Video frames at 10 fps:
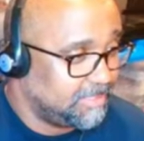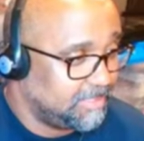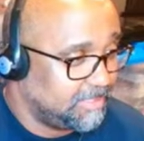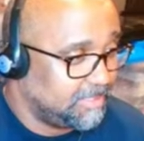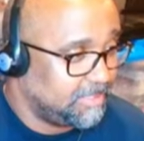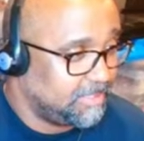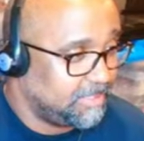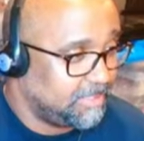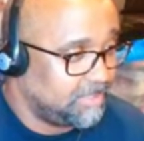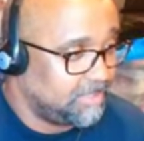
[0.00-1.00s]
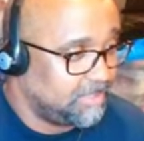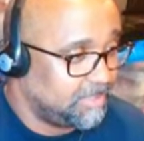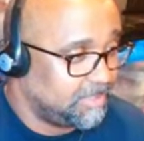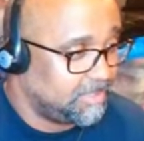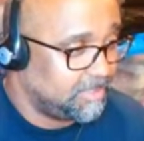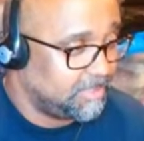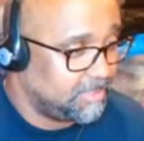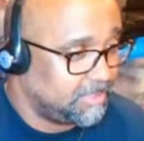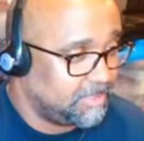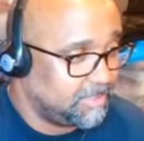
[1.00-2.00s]

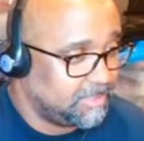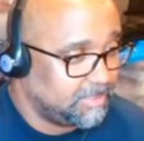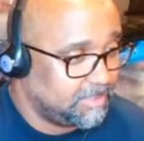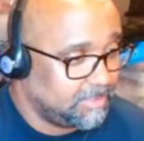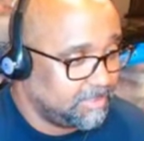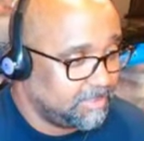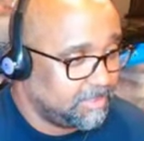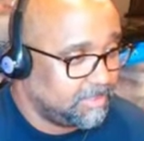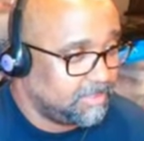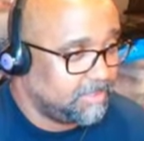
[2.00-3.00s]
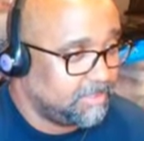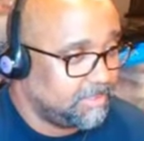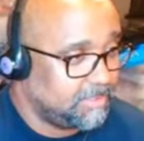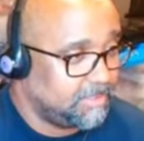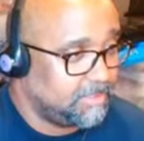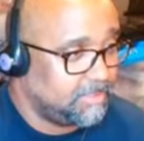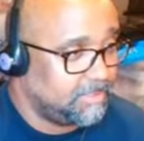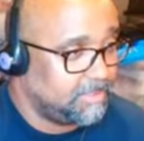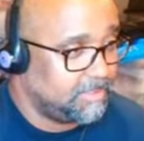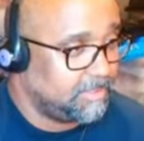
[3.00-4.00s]

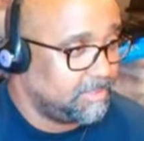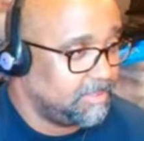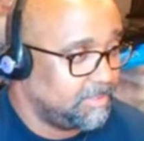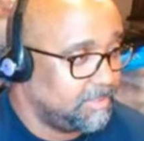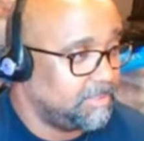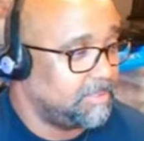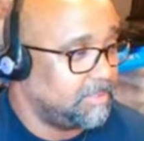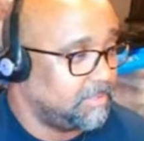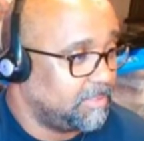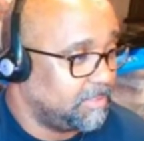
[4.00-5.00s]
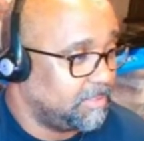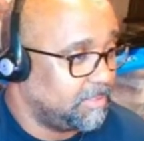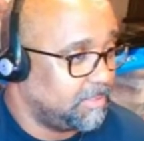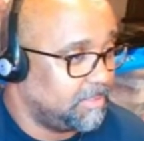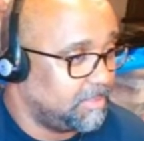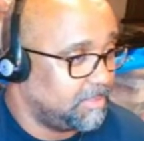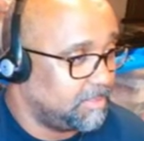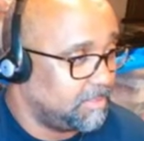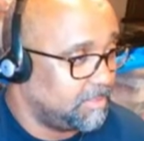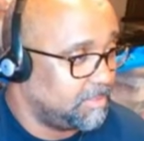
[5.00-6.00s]

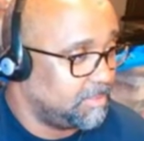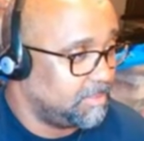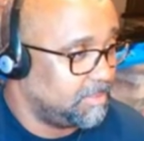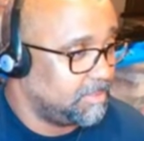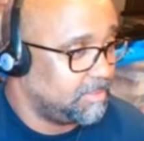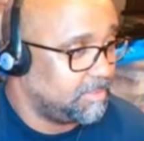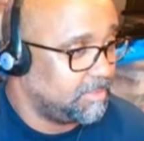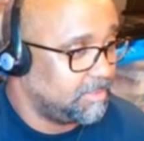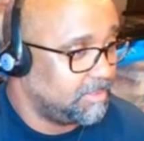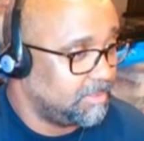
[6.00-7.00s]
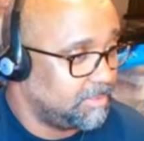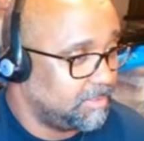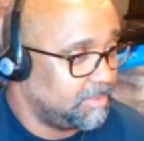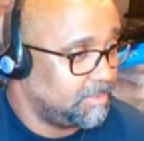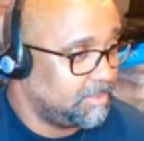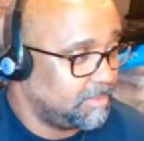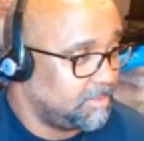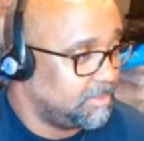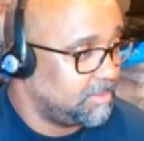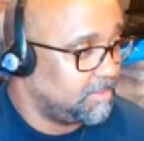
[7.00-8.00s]
This person isn't speaking.